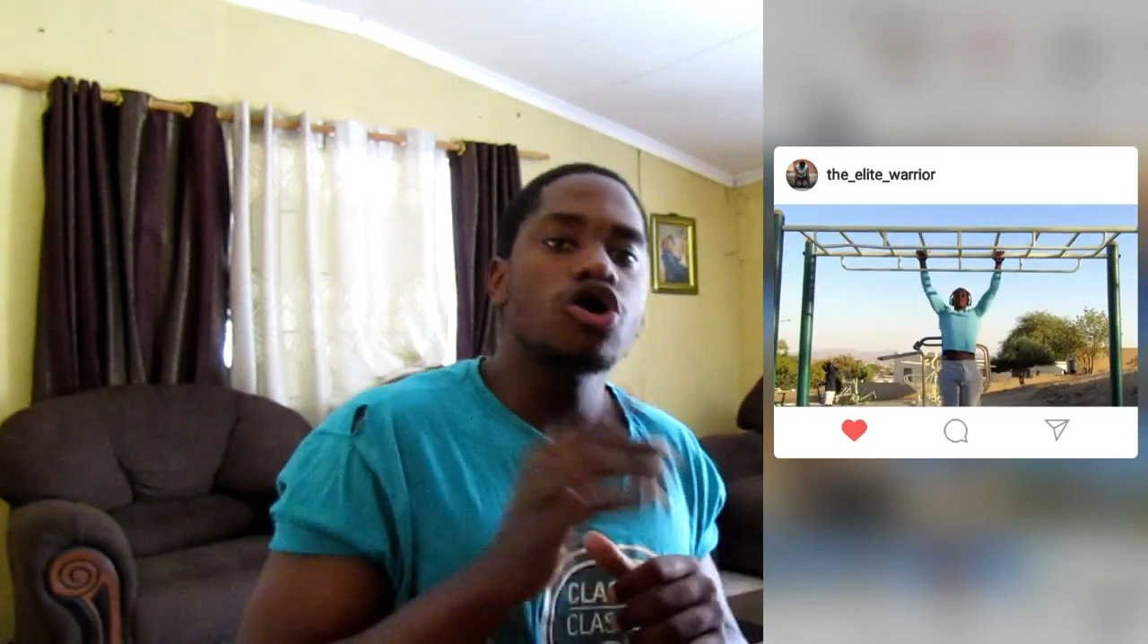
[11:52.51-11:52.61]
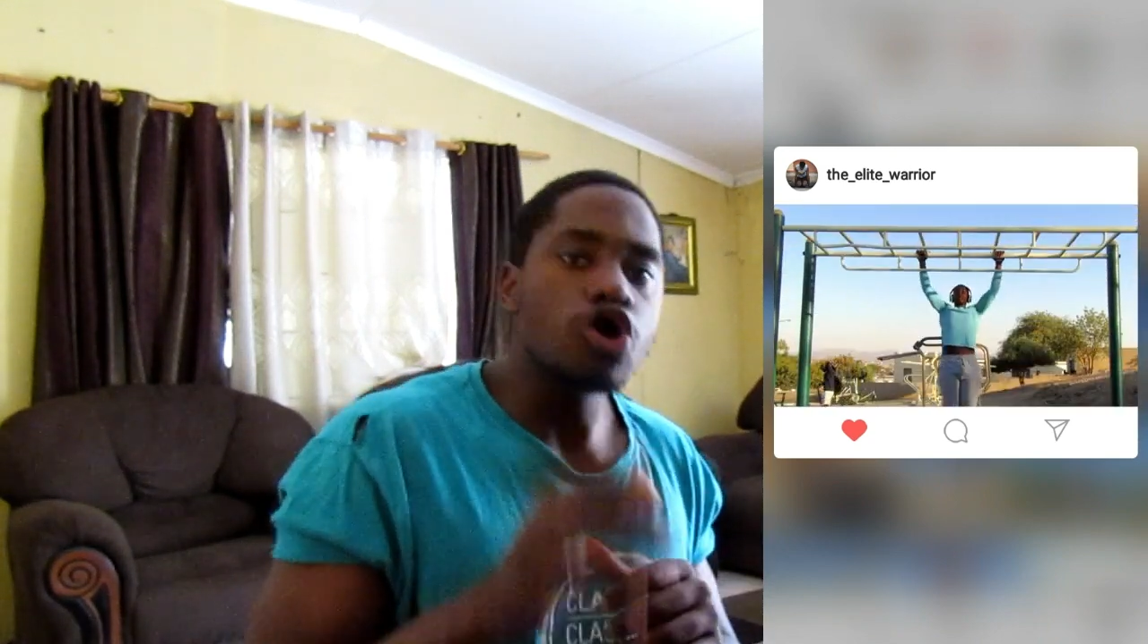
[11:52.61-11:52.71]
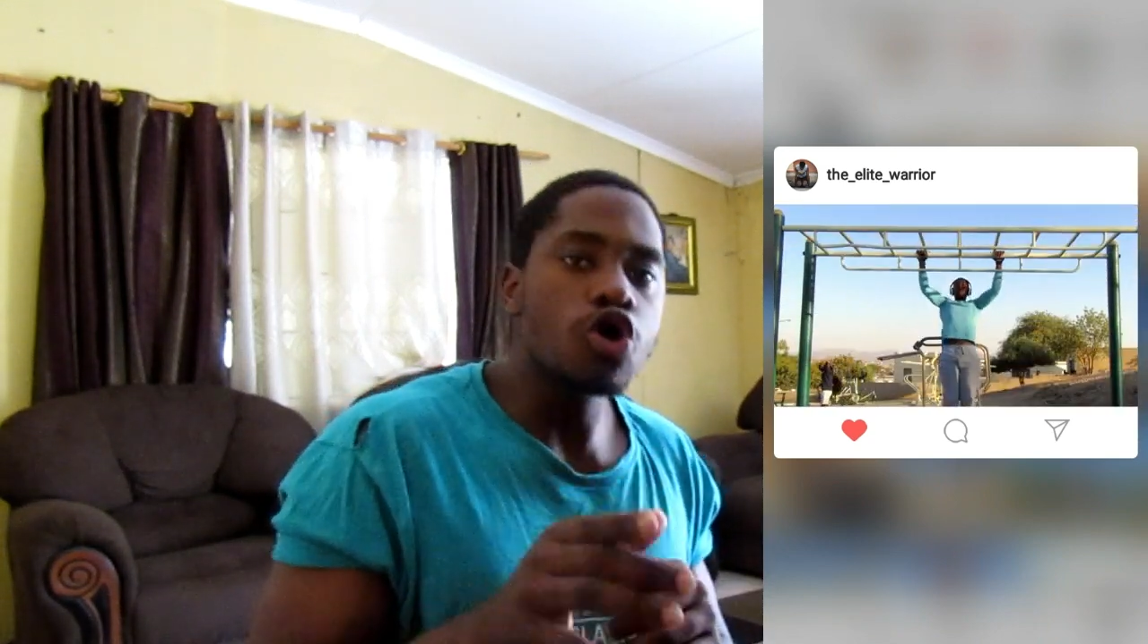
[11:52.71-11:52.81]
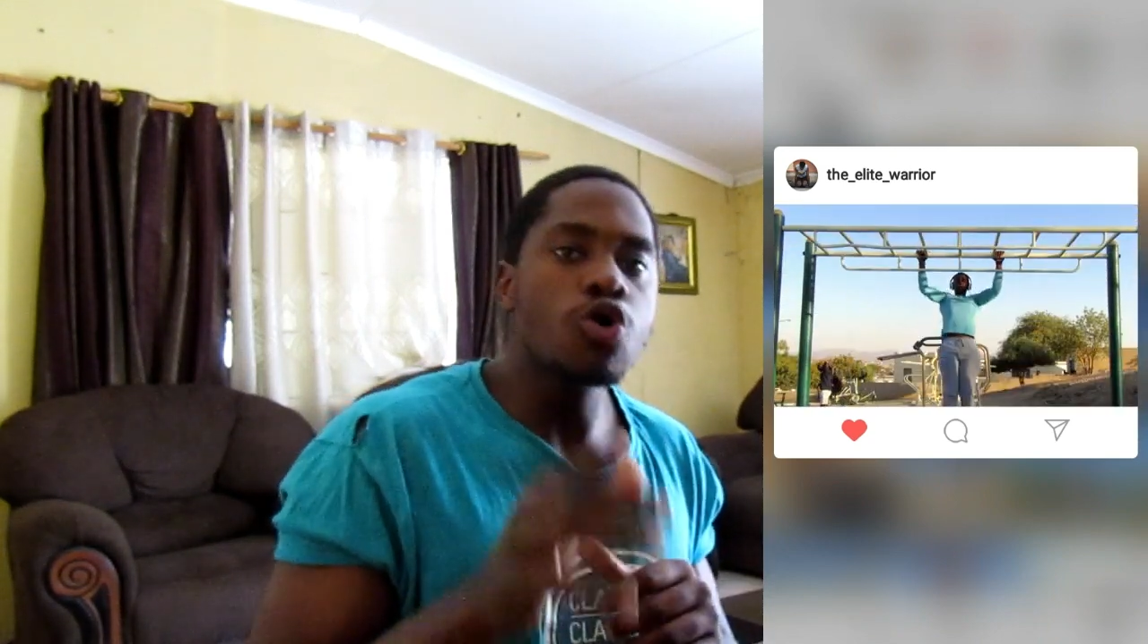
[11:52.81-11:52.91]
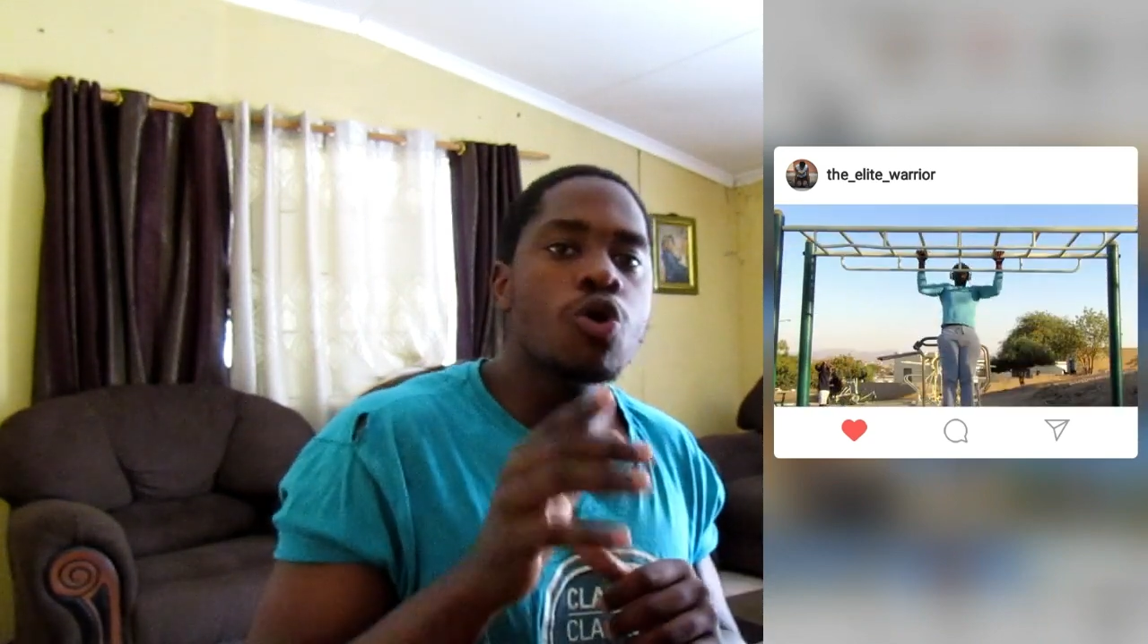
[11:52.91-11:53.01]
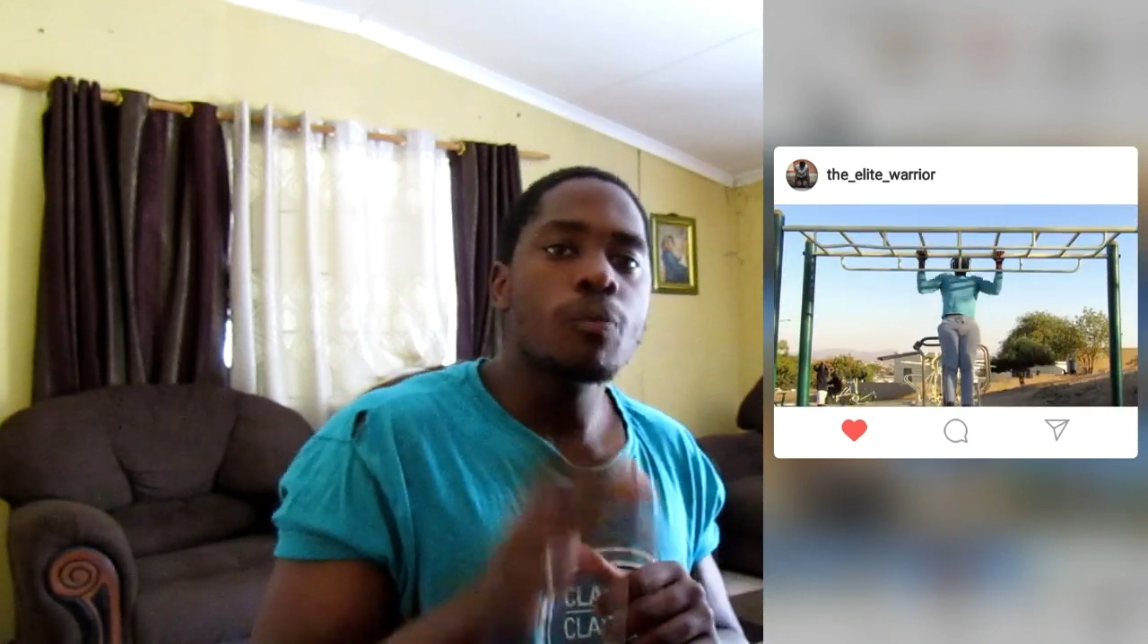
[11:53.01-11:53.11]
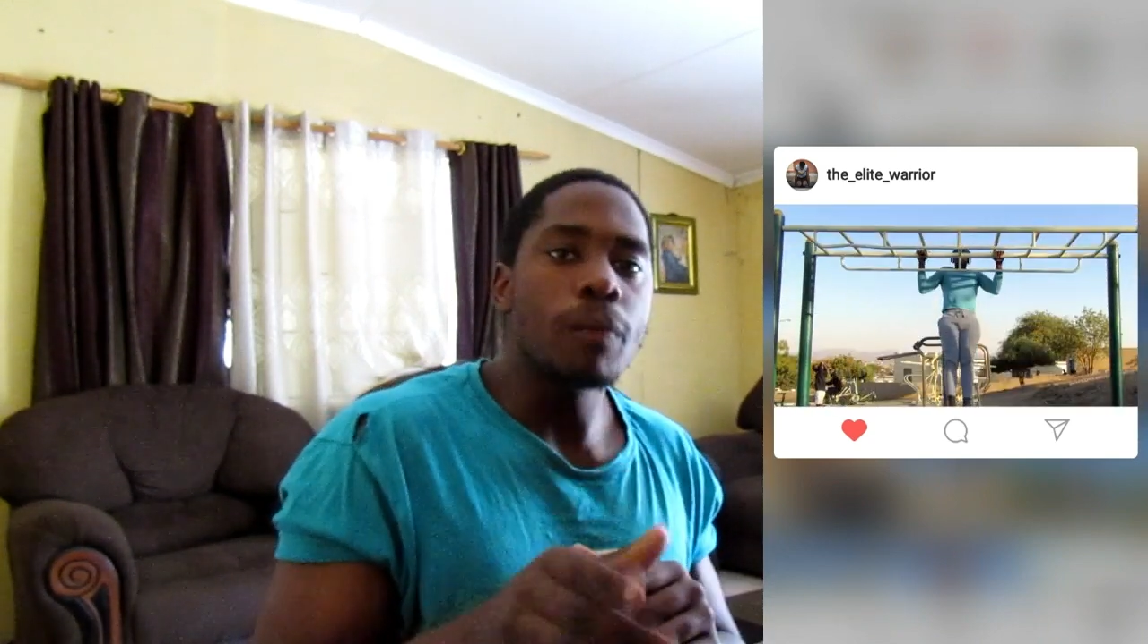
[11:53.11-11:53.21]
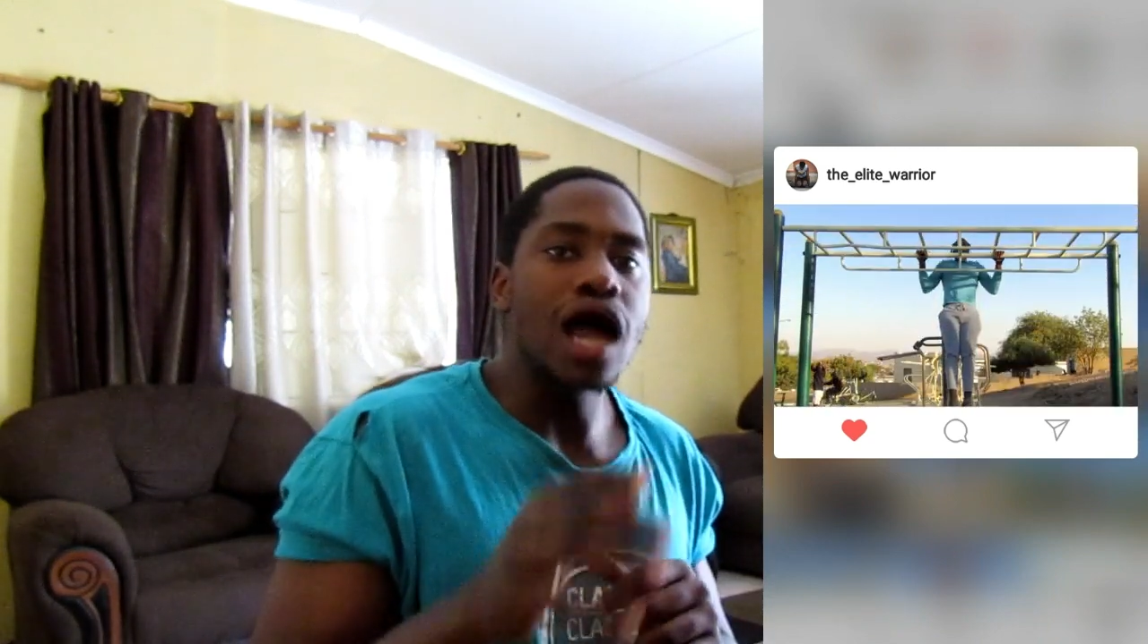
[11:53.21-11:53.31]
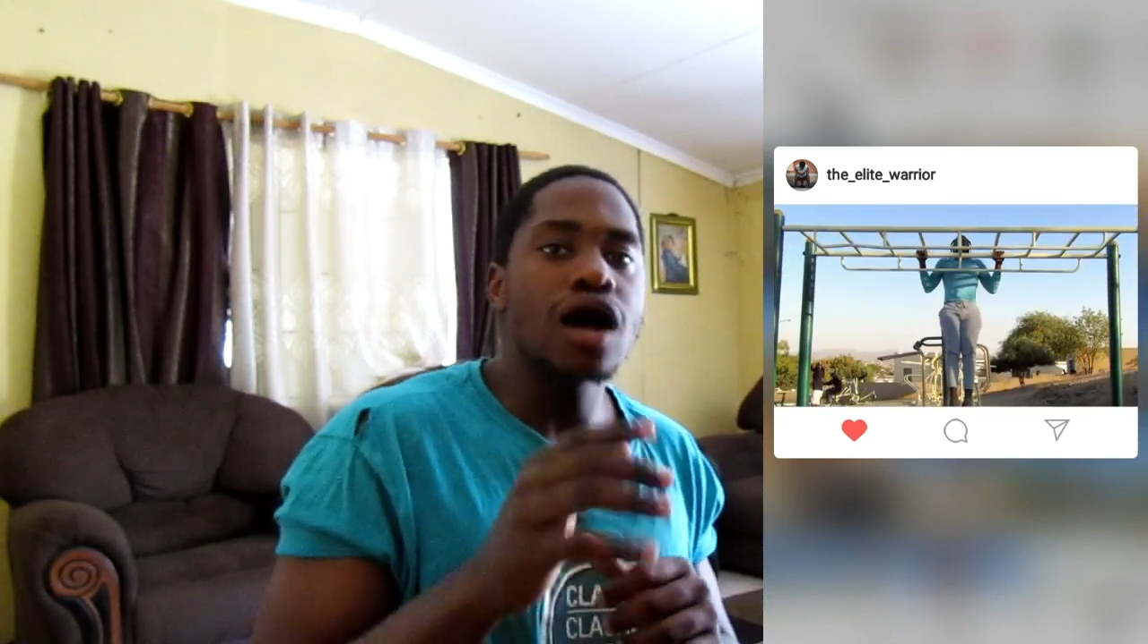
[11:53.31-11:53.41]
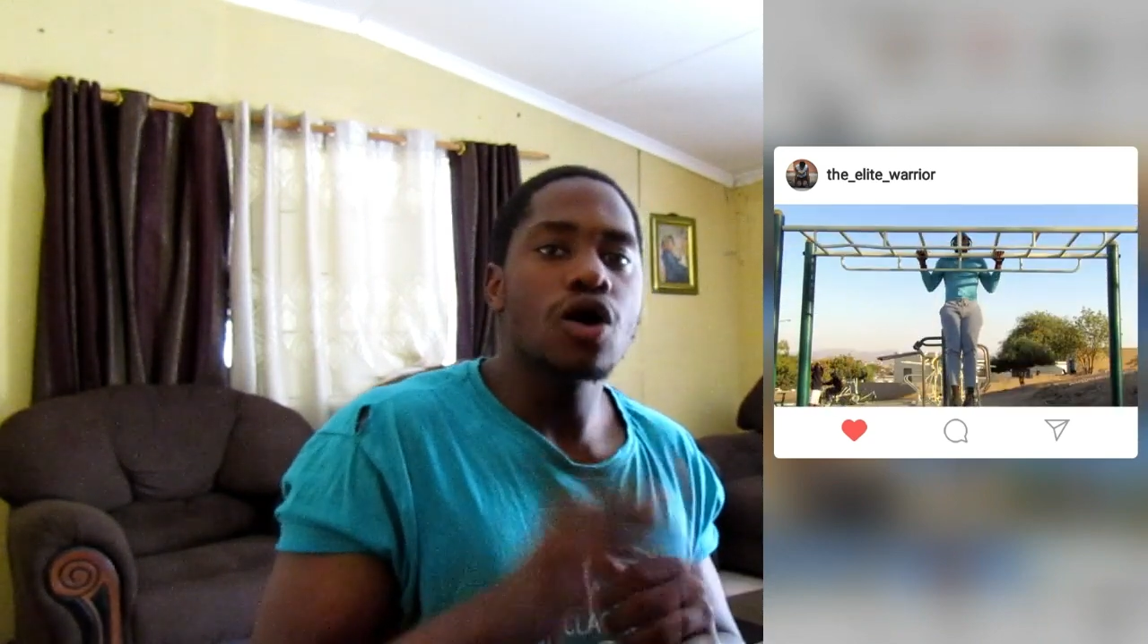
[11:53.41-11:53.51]
you
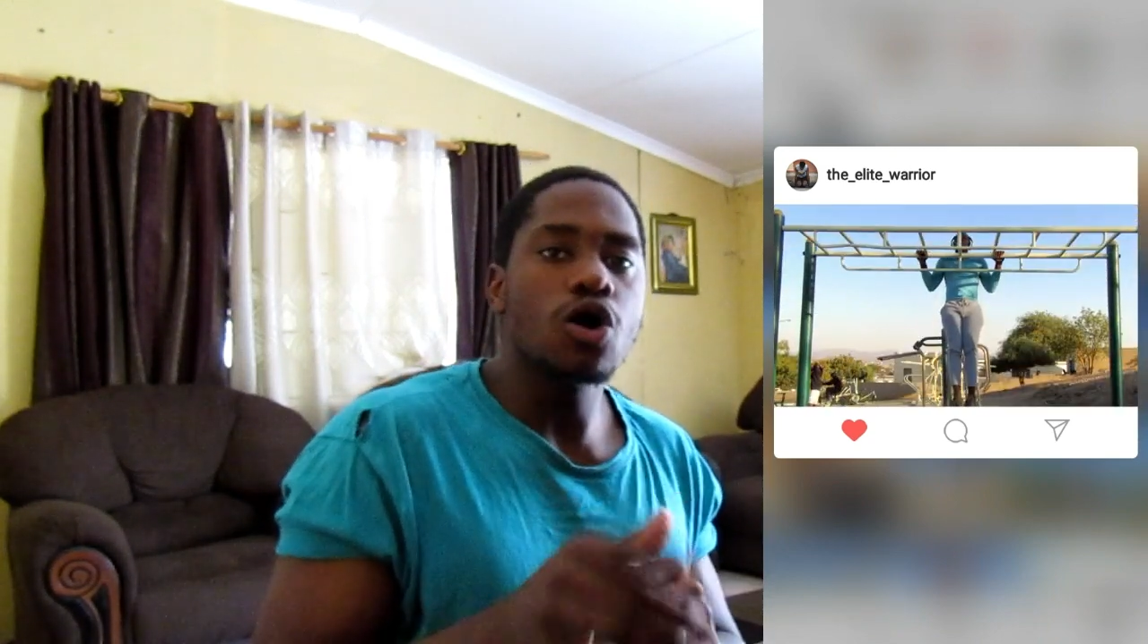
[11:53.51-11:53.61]
make